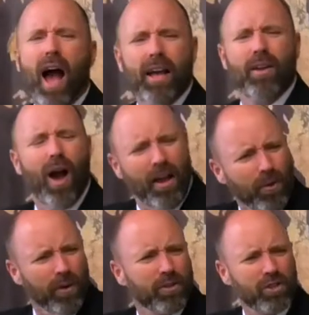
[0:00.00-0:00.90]
you know, I
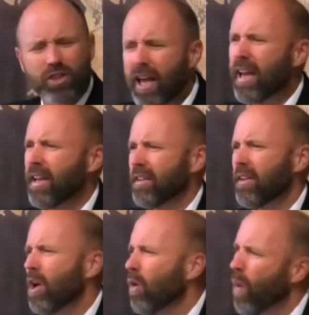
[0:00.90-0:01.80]
don't understand
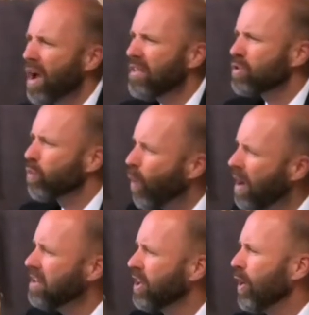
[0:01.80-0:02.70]
why this
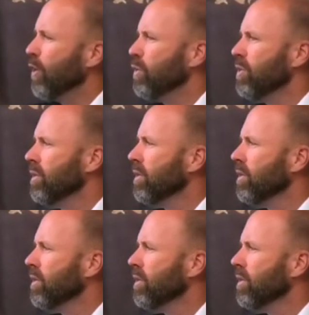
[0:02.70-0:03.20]
one goat